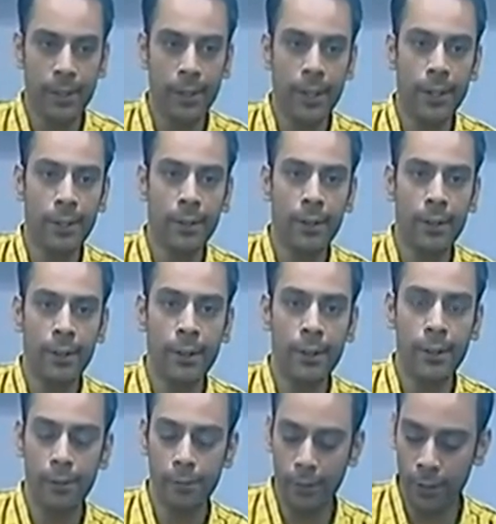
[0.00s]
that
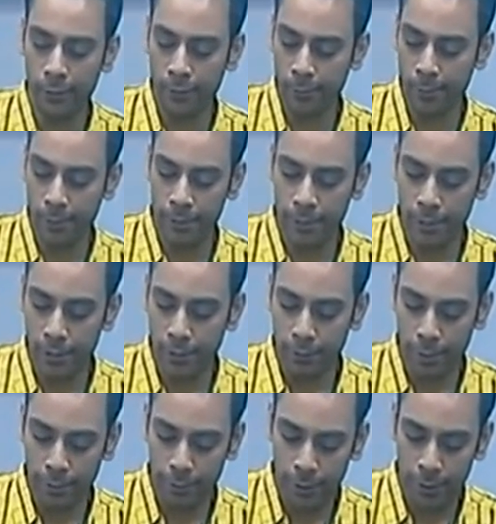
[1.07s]
one of the person
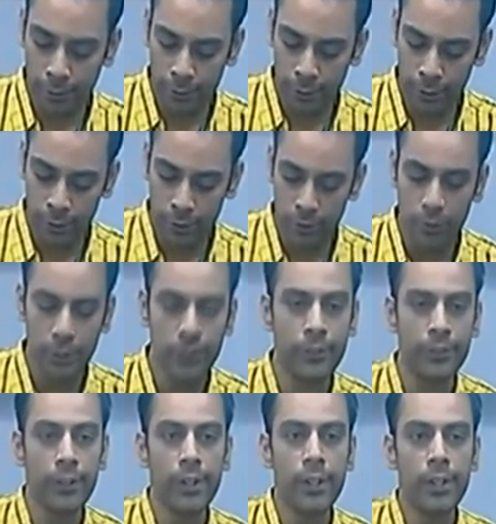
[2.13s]
from one of the
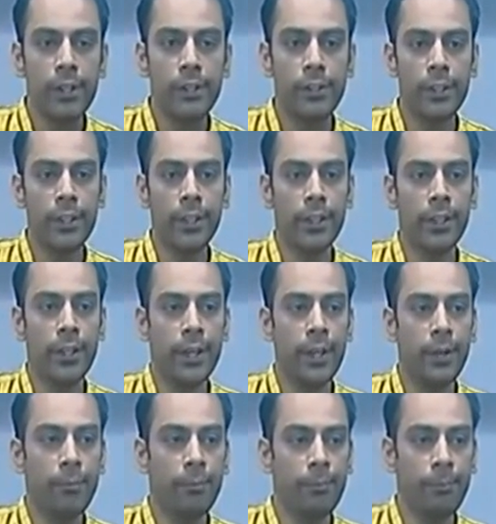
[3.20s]
institutions said
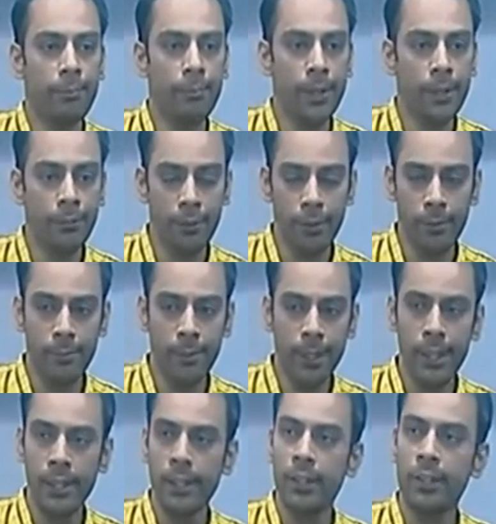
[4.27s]
that, being from a
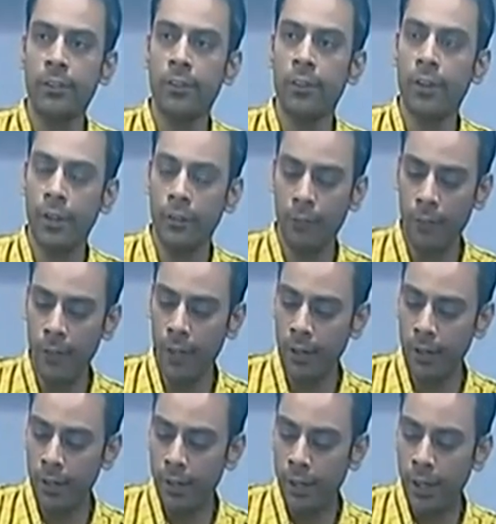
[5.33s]
mechanical engineering,
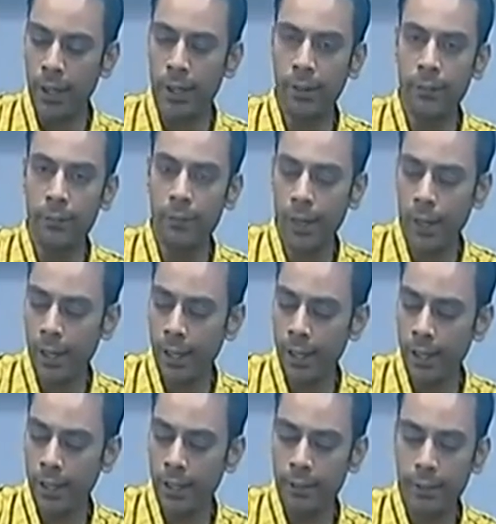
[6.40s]
I
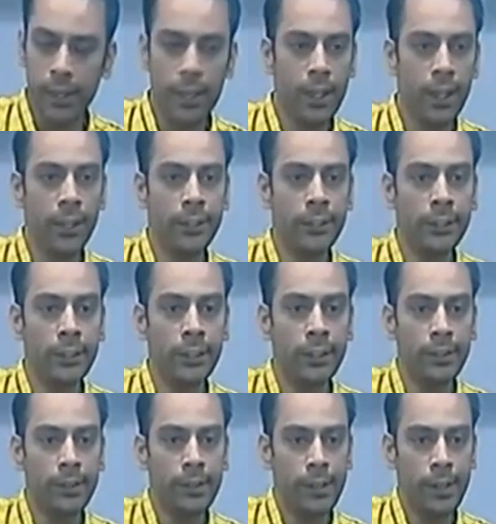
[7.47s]
designed an engine,
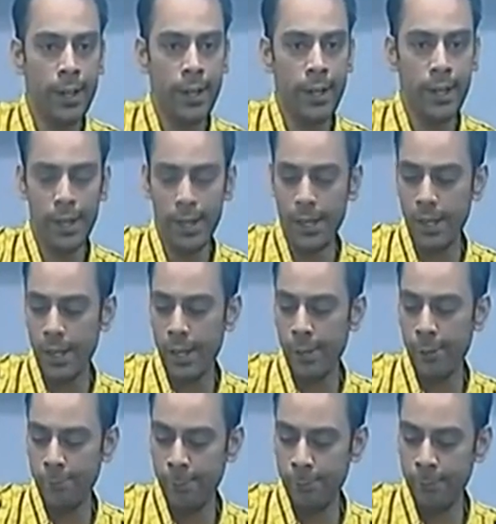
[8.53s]
and I
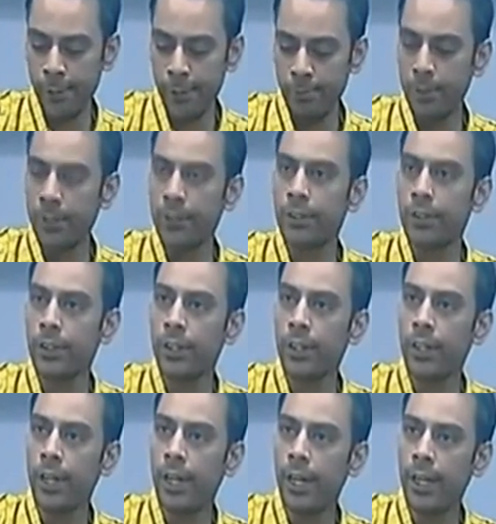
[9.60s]
am a very much
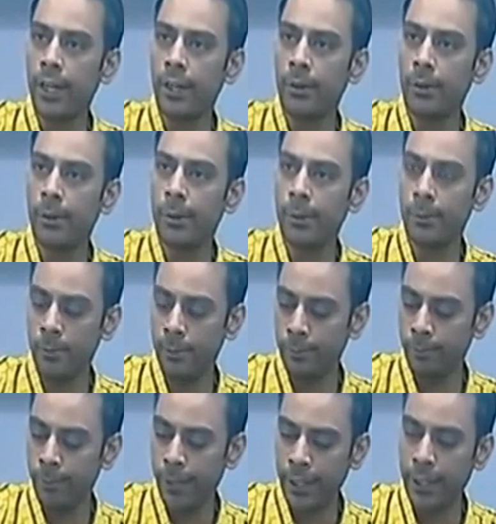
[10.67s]
had a
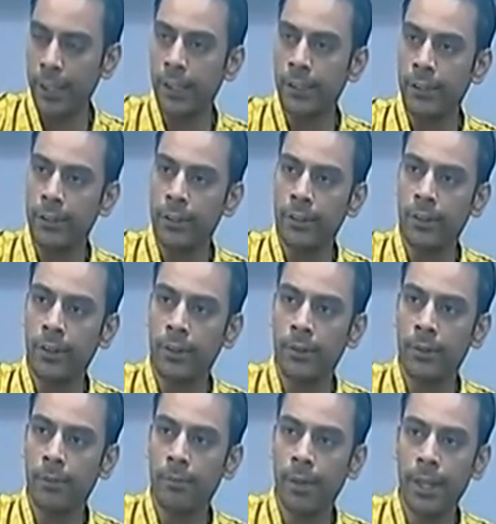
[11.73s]
practical knowledge
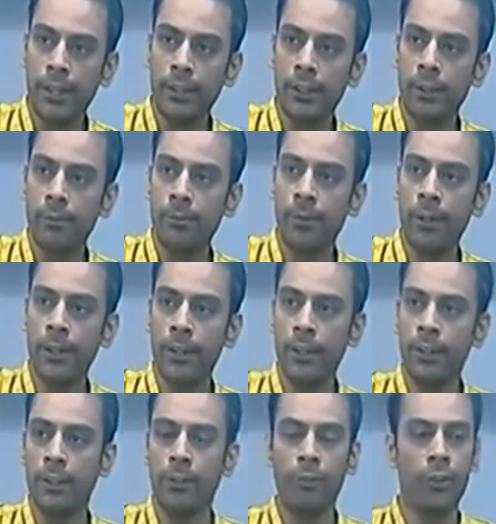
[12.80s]
on my engine, but
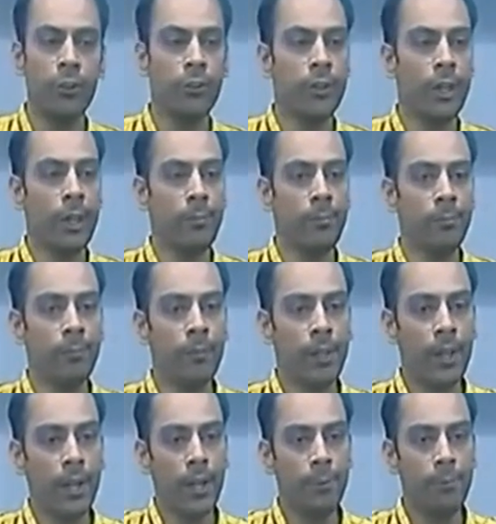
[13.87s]
this is the first time
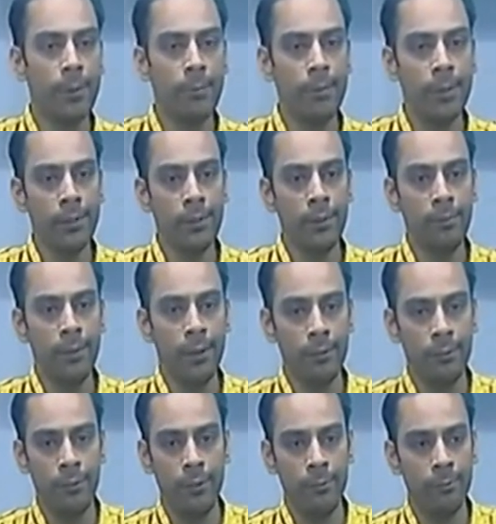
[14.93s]
I am coming to a
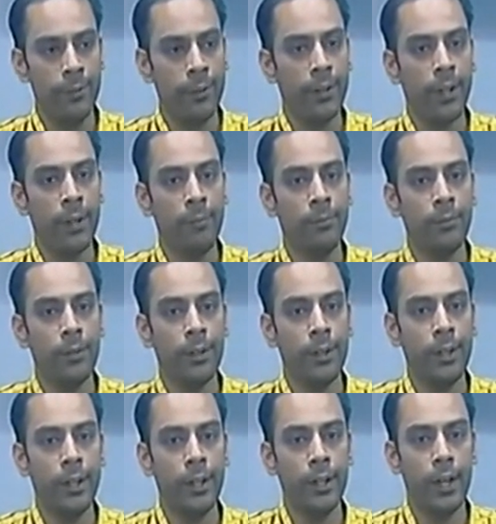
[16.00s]
platform where
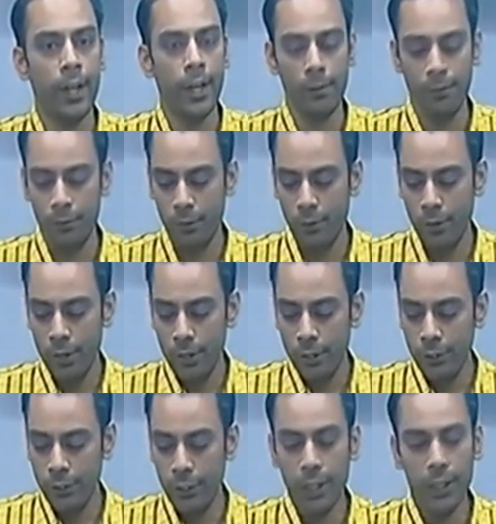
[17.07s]
I have to
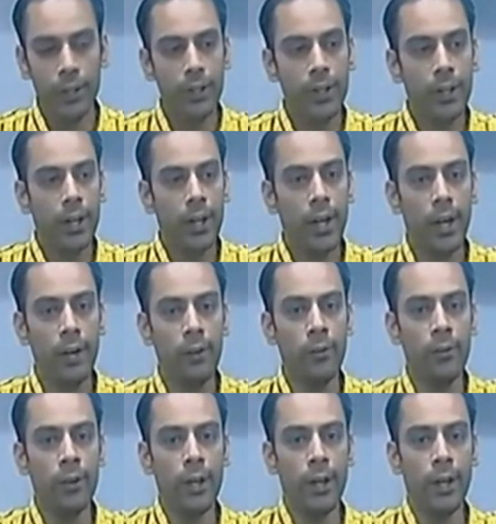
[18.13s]
share how